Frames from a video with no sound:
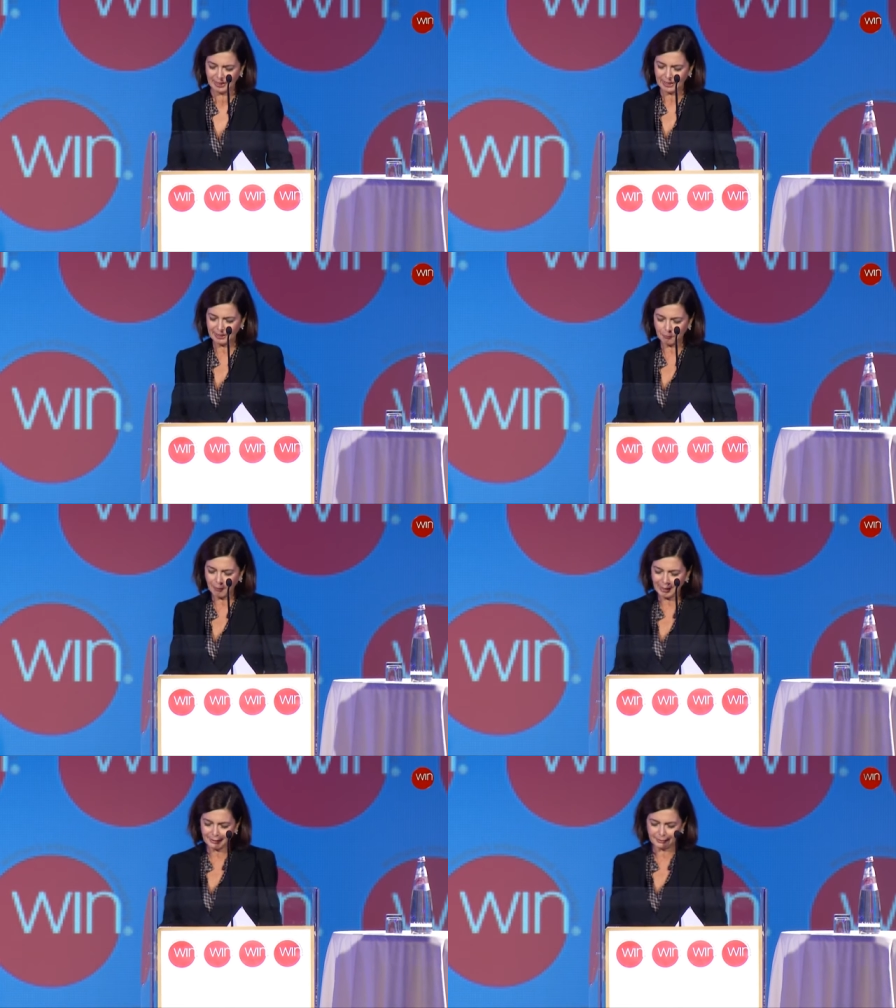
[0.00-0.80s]
And
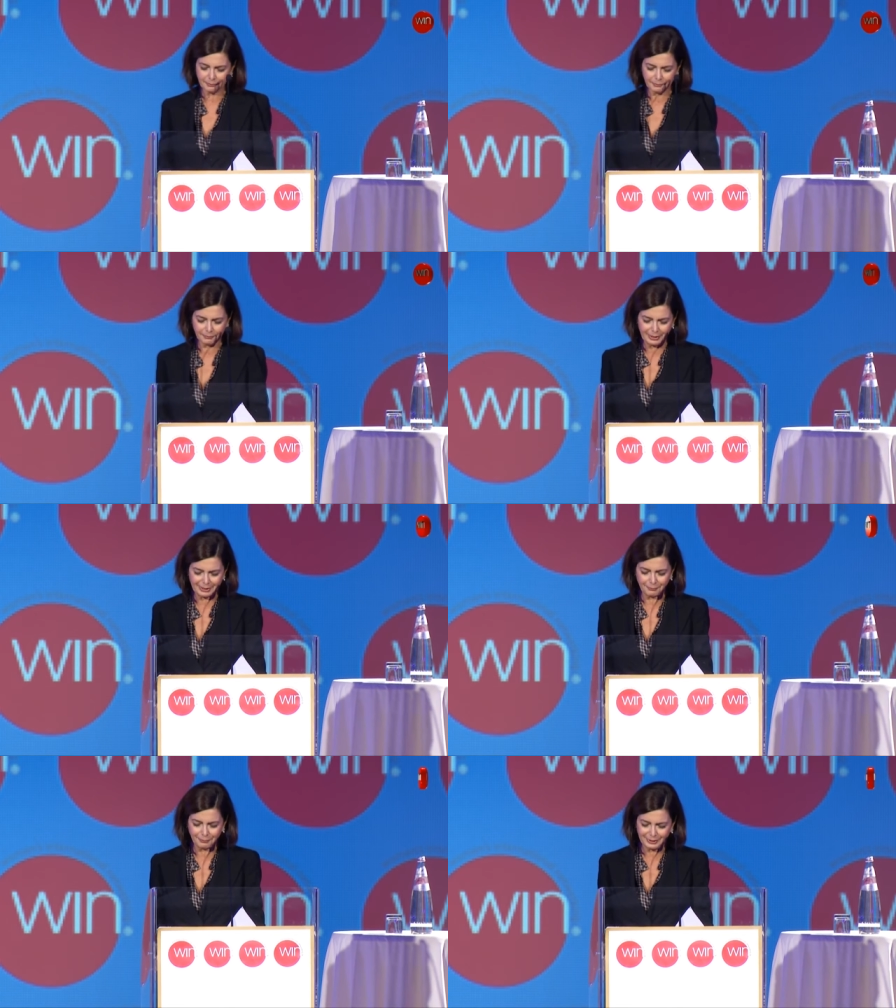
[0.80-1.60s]
why
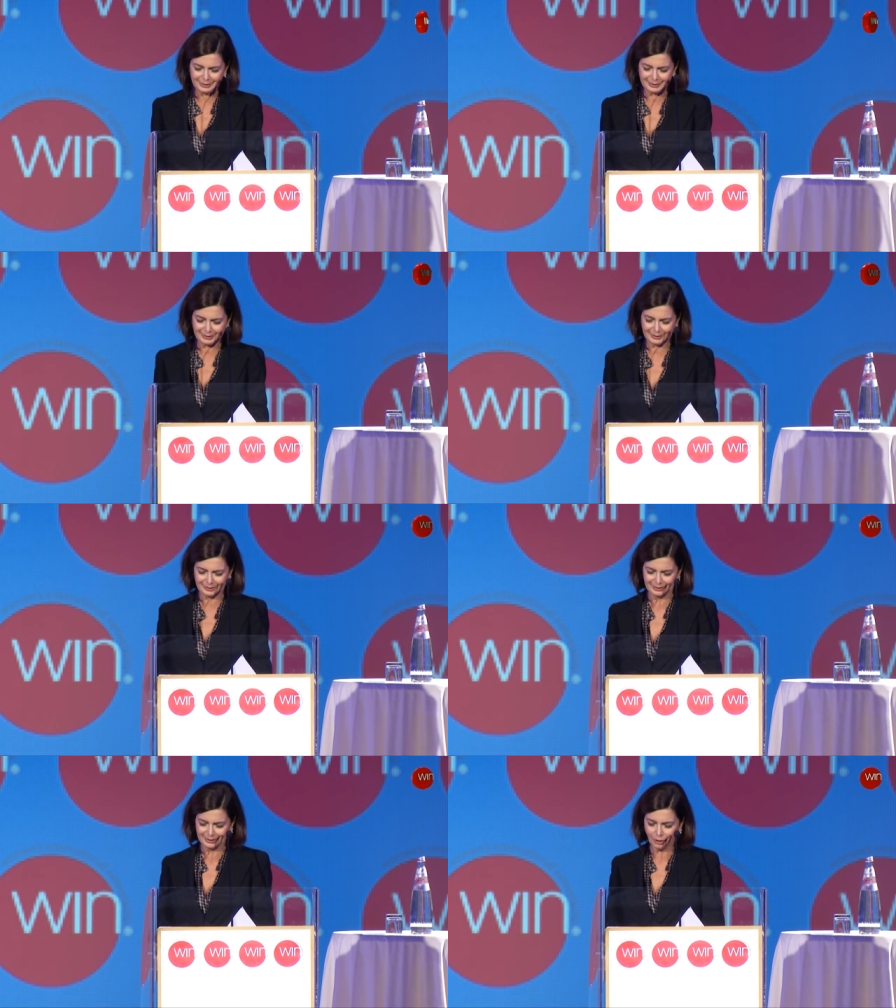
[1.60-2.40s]
were we the
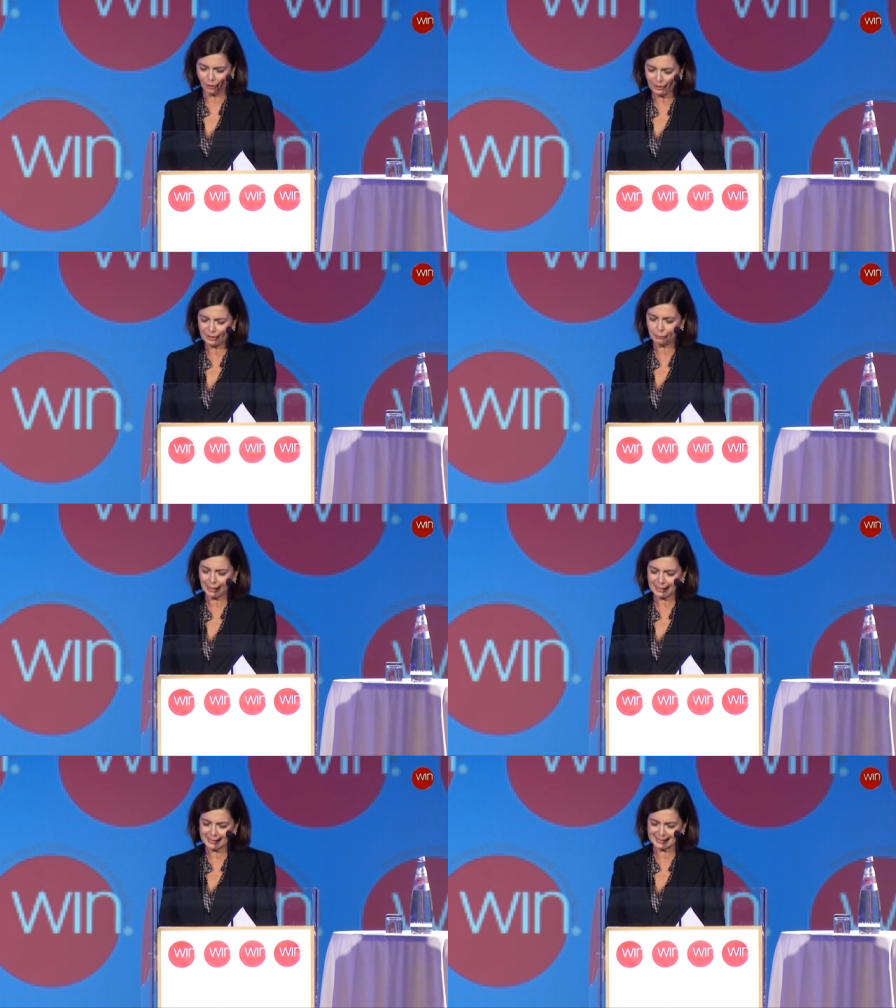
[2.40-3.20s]
only
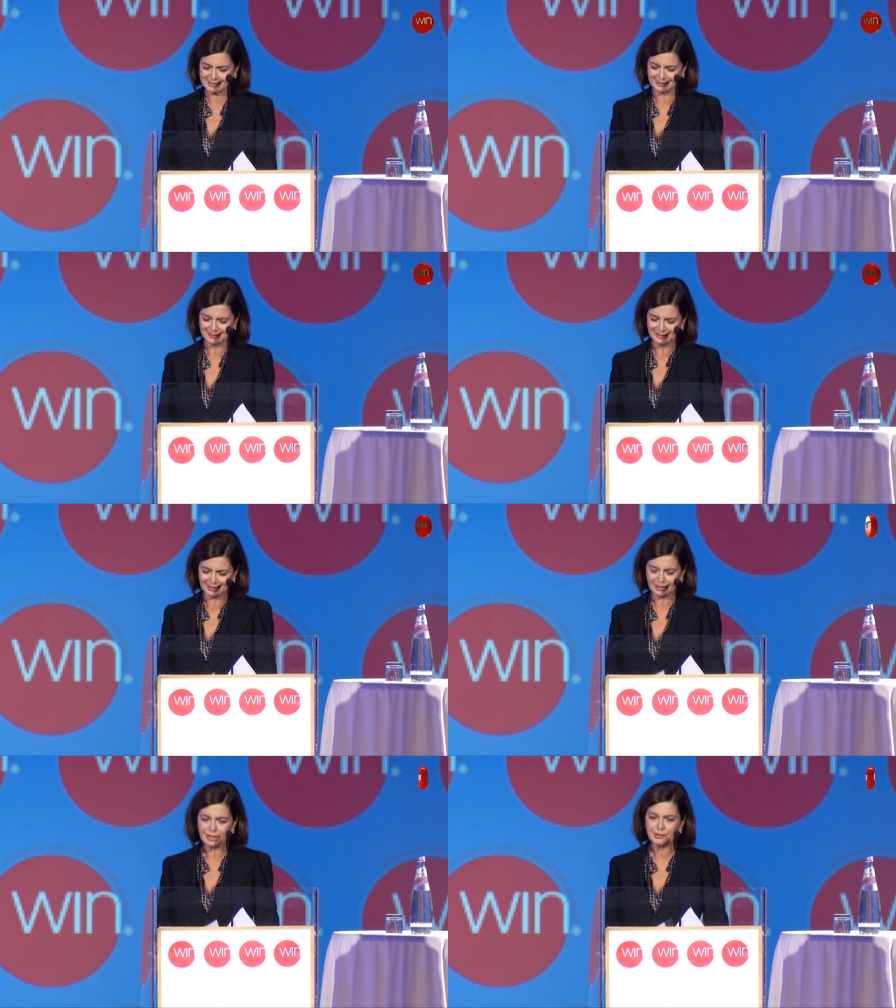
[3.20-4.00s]
ones
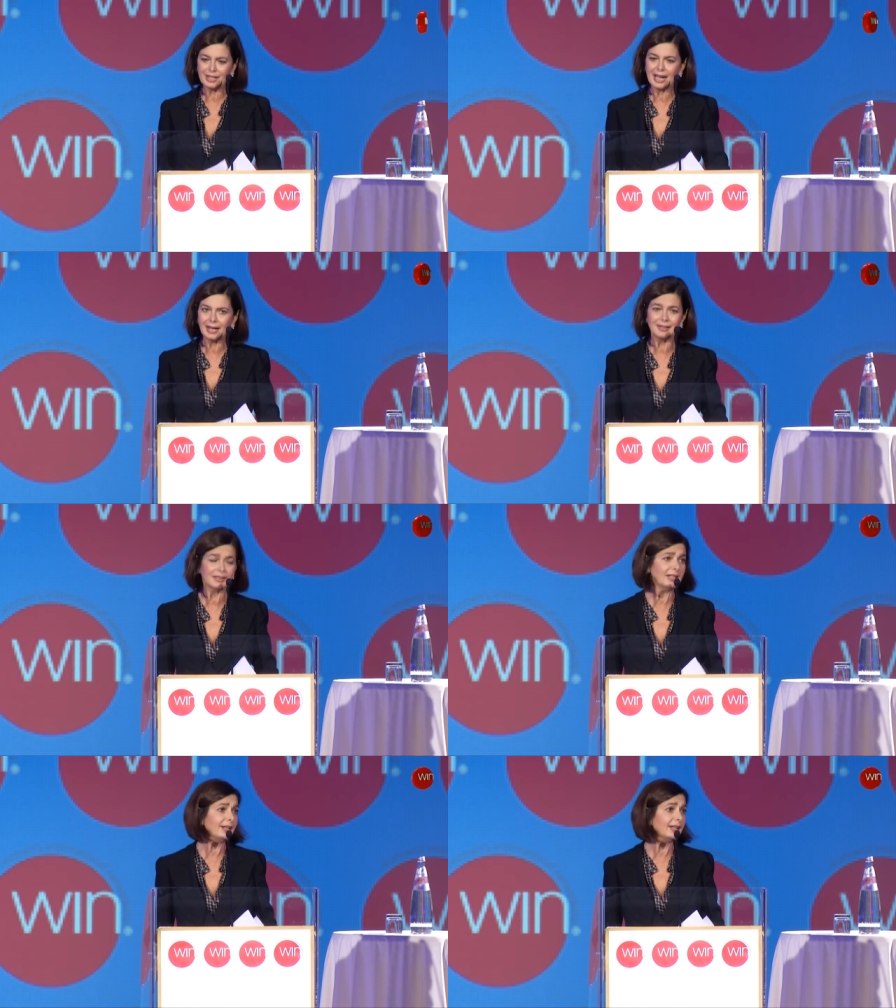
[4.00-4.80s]

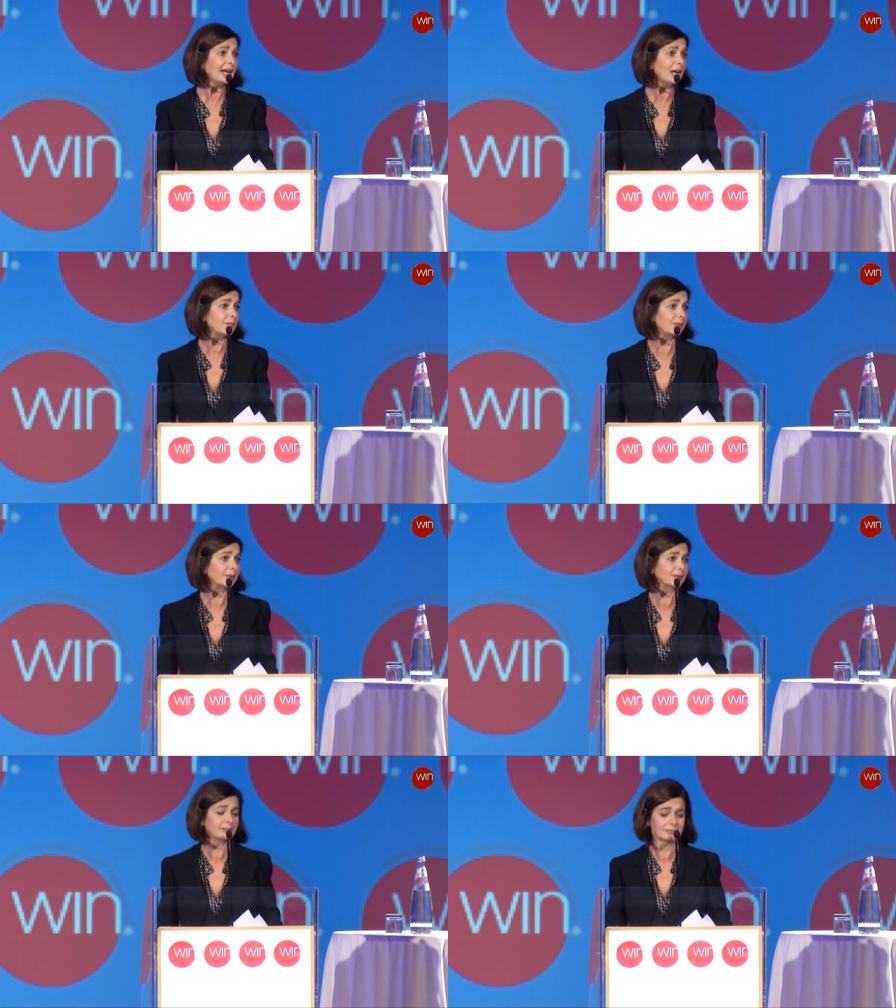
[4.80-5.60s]
clearing
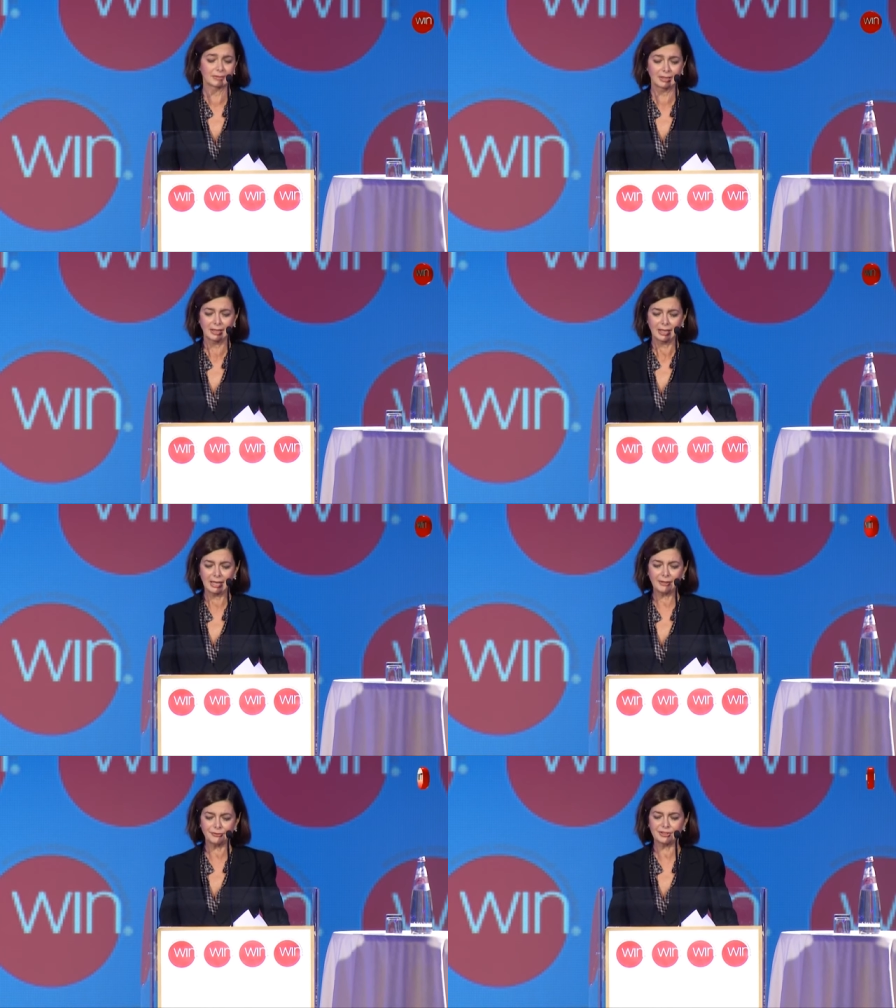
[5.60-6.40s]
up
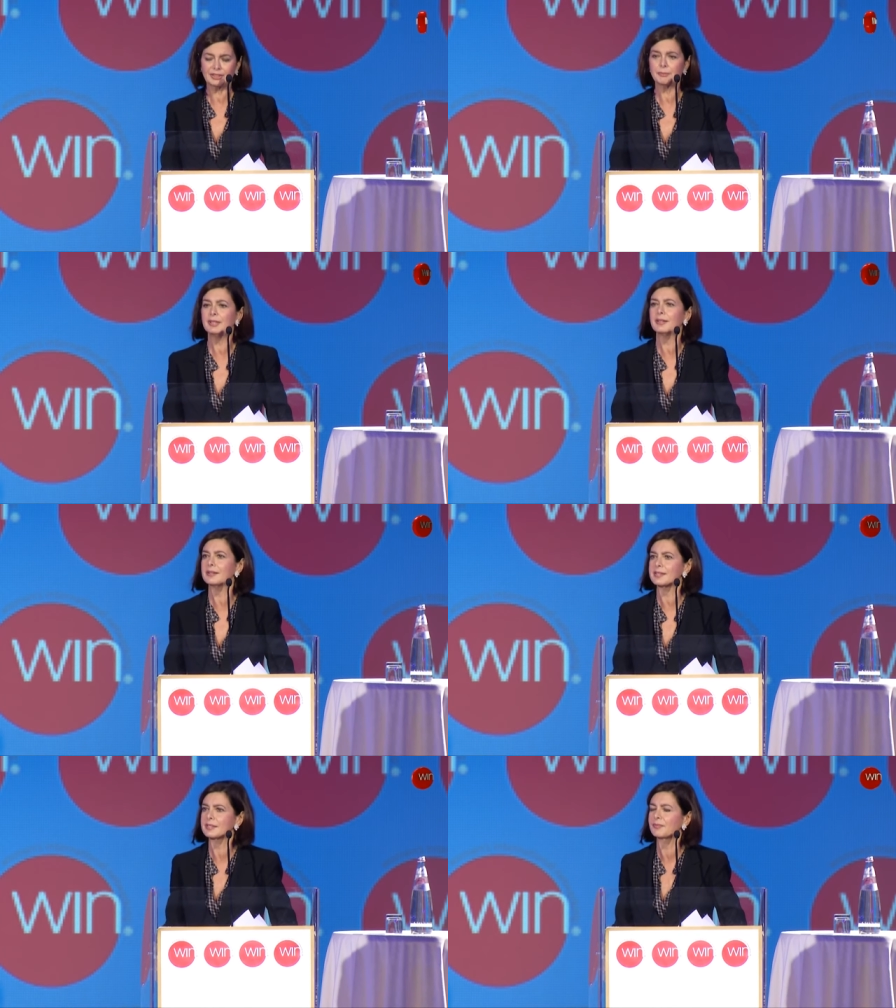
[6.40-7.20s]
after the
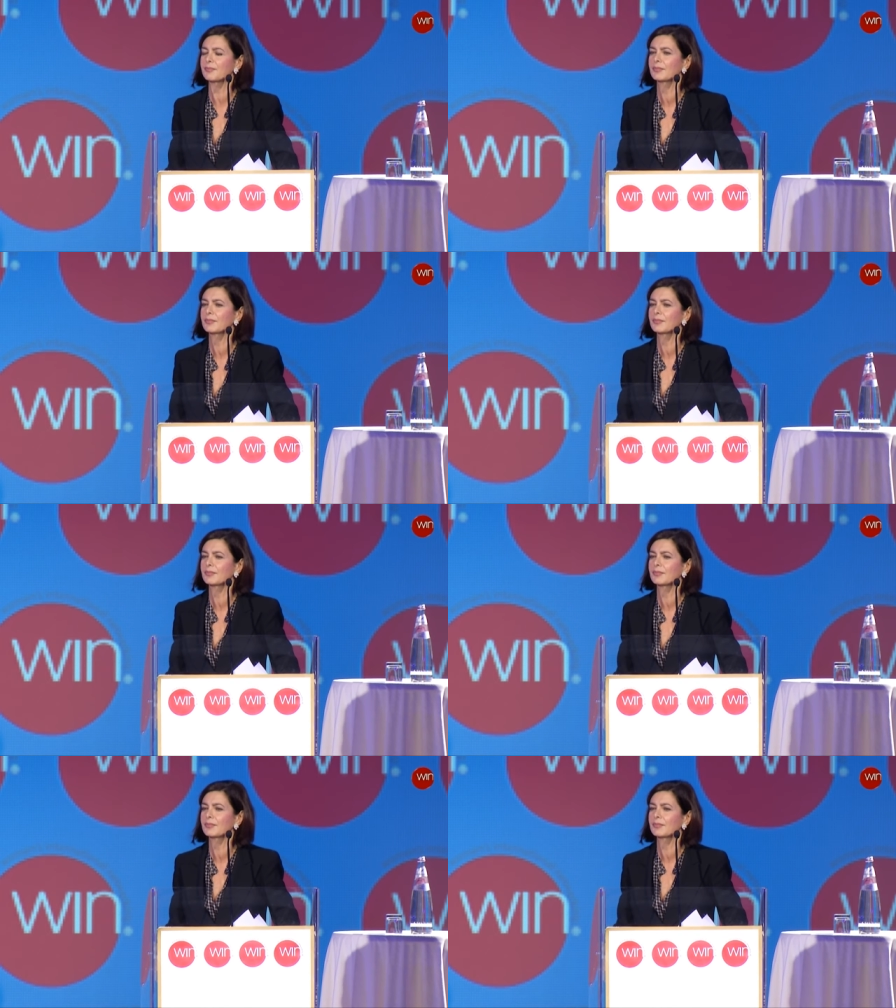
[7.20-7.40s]
meals?